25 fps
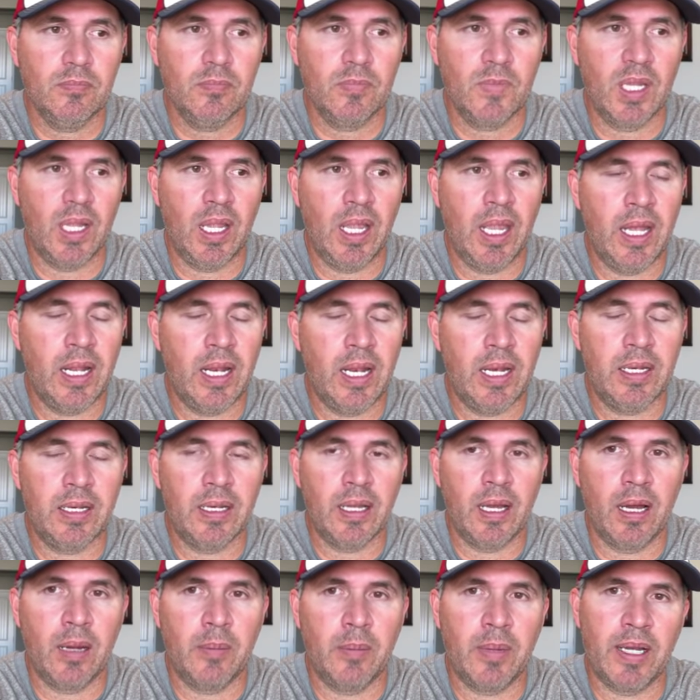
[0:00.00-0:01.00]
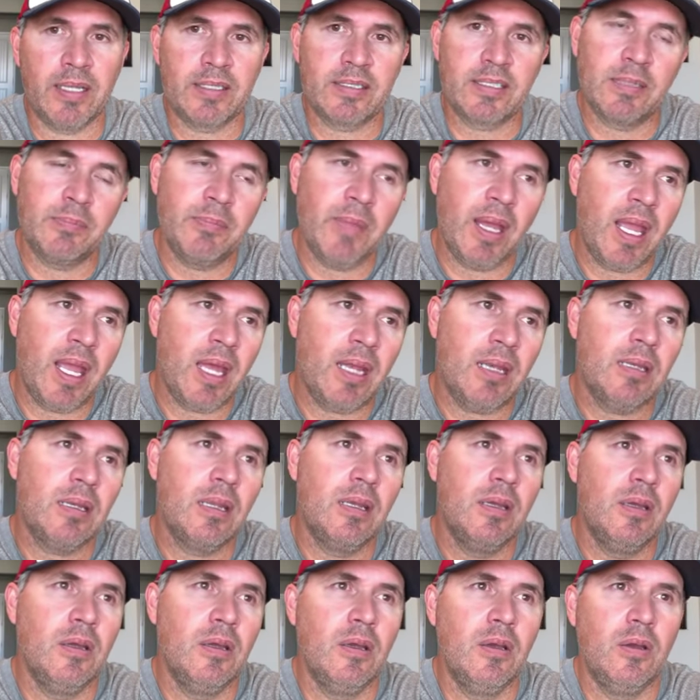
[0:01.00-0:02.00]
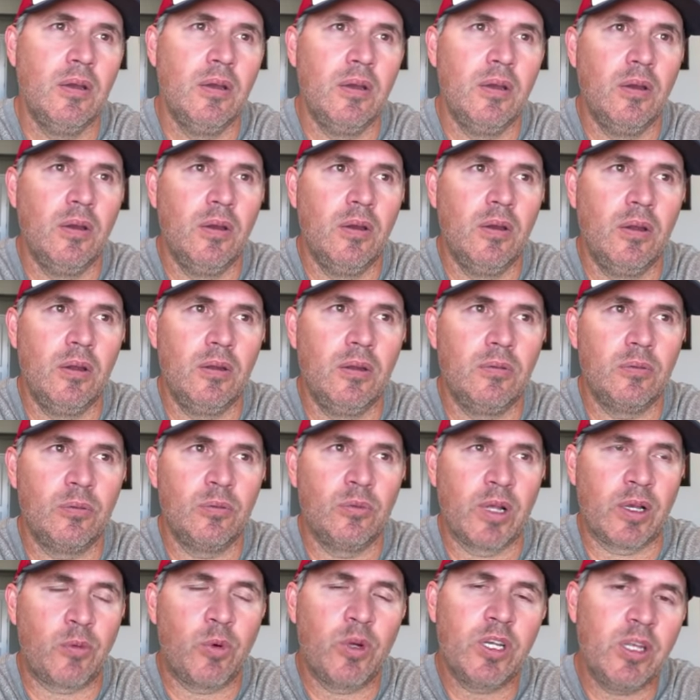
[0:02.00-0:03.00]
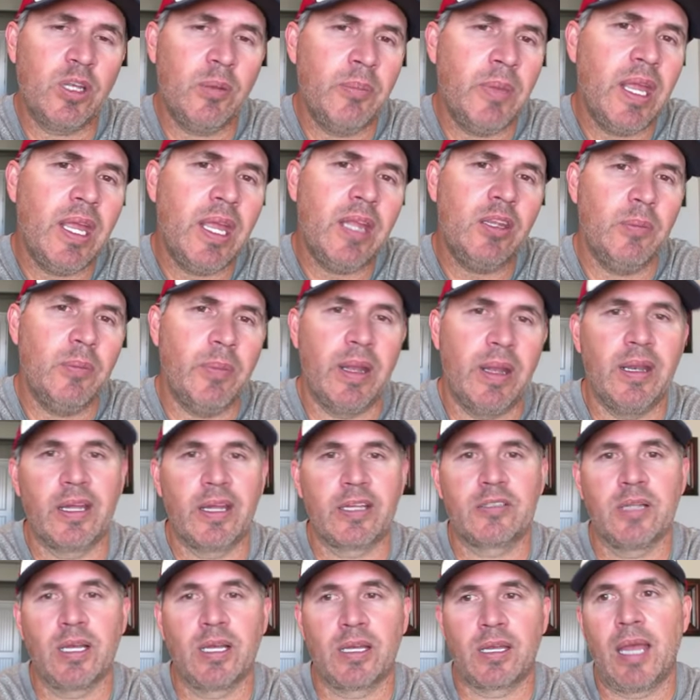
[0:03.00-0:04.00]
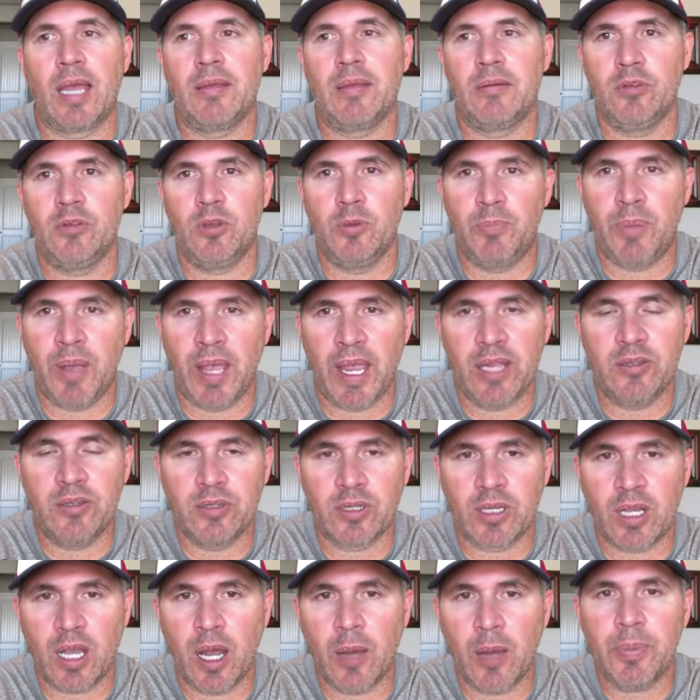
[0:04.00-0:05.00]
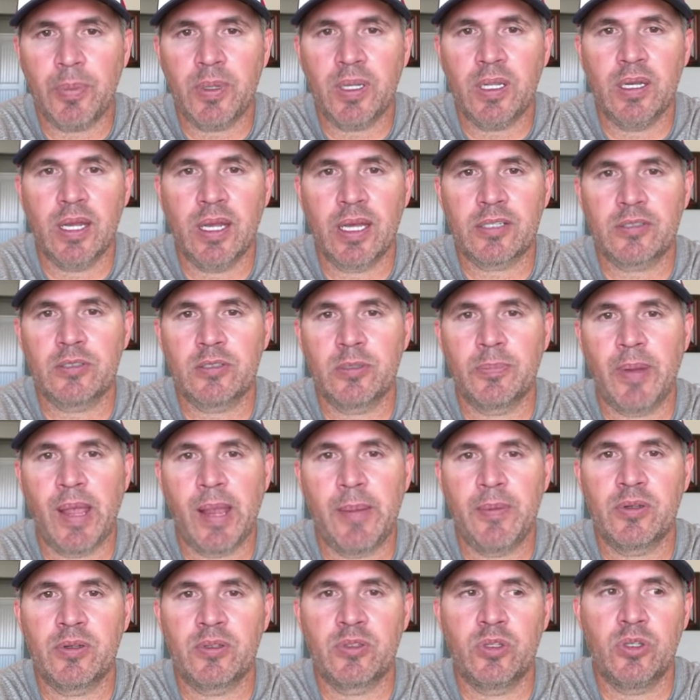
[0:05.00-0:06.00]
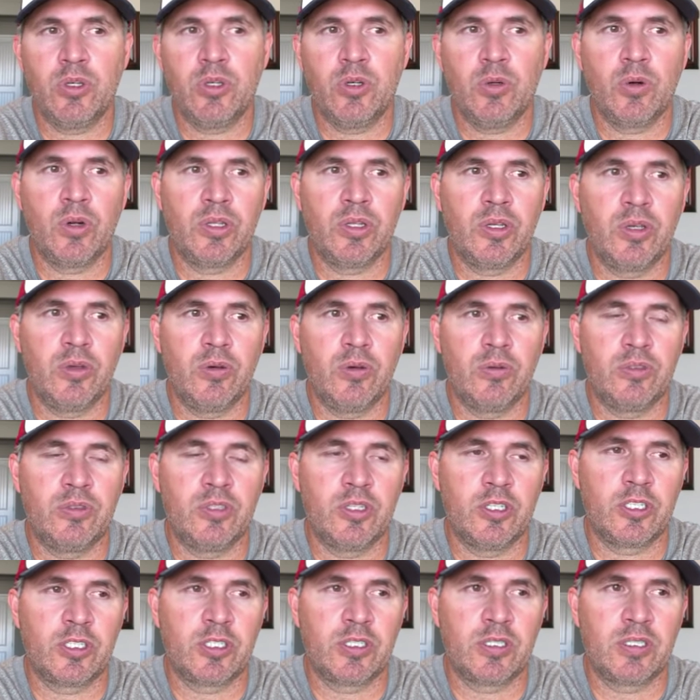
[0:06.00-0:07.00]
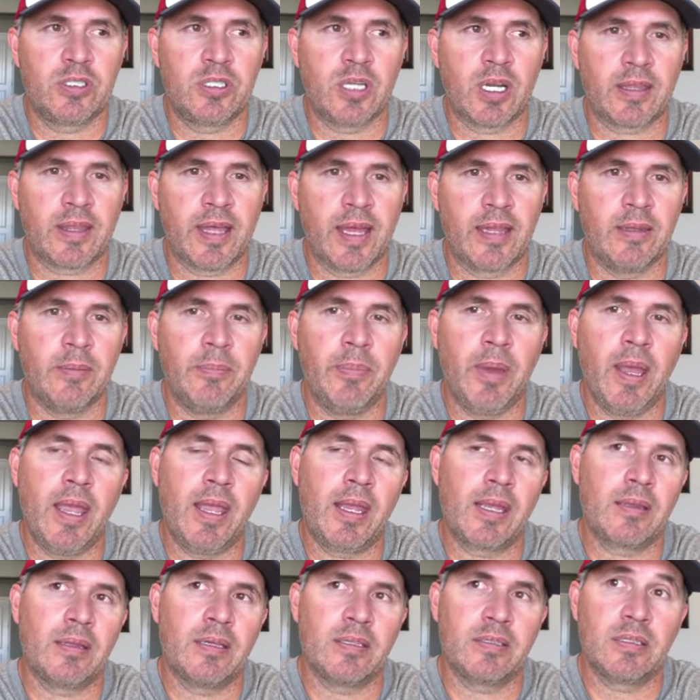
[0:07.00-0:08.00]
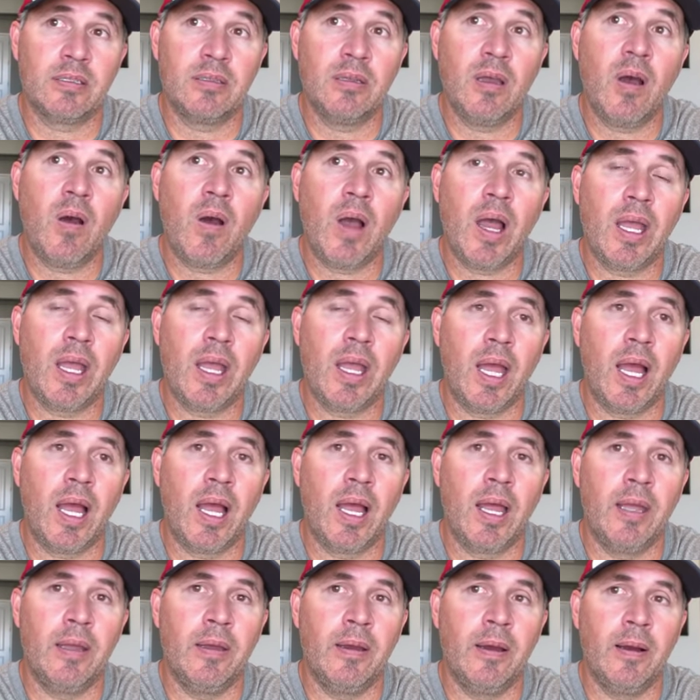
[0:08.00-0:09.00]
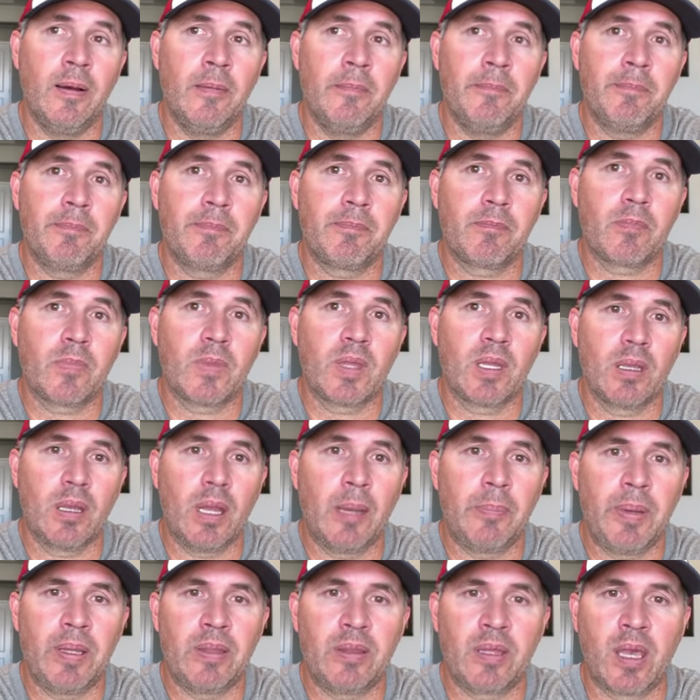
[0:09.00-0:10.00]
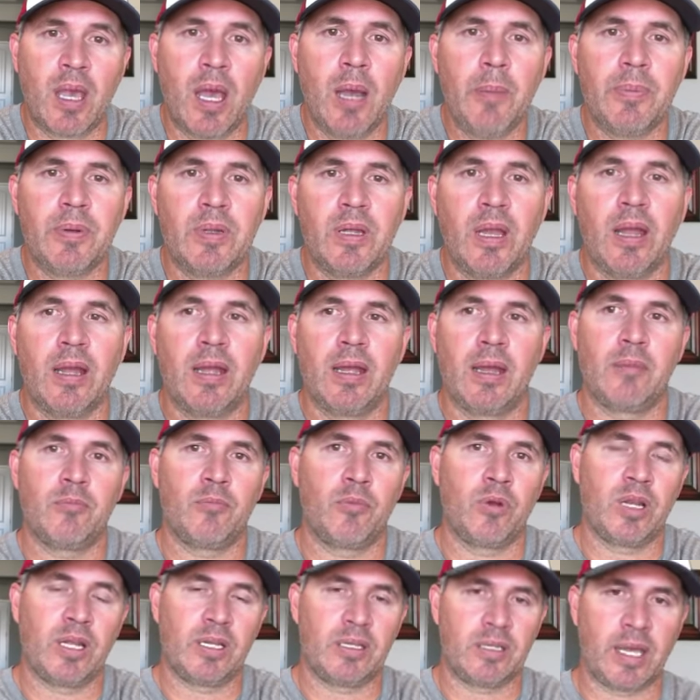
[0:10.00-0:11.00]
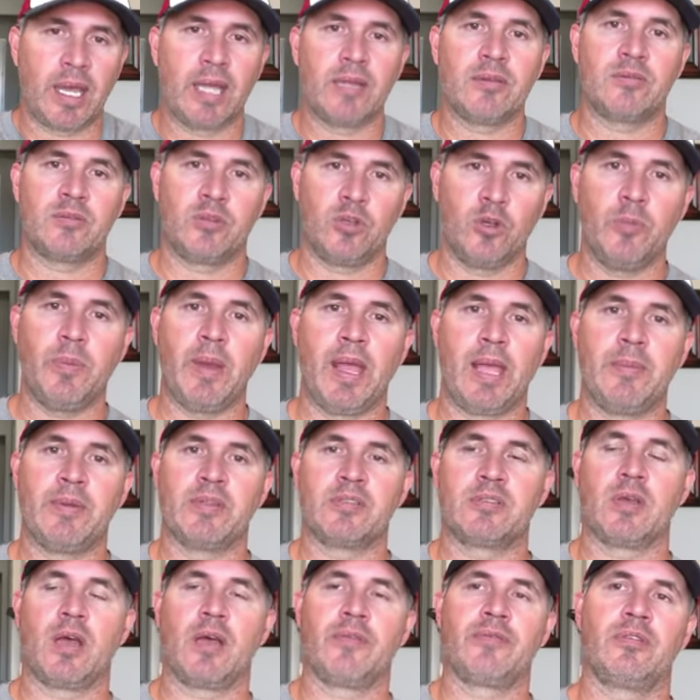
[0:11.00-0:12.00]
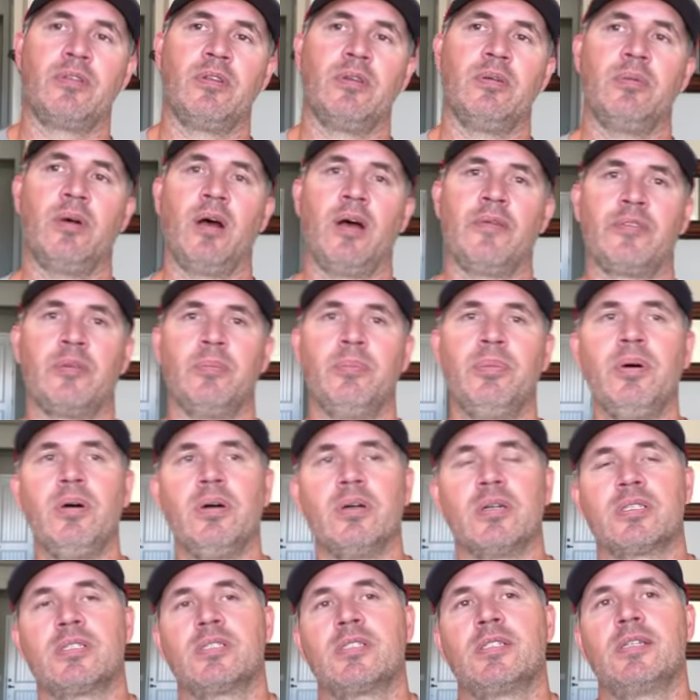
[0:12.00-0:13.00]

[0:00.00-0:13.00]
And I said, man, look, what do you mean you made an extra? Like you paid your company an extra payment or two, or you just stuck that in the bank? And they said, no, I paid the company. I went ahead and got 2 payments off the books.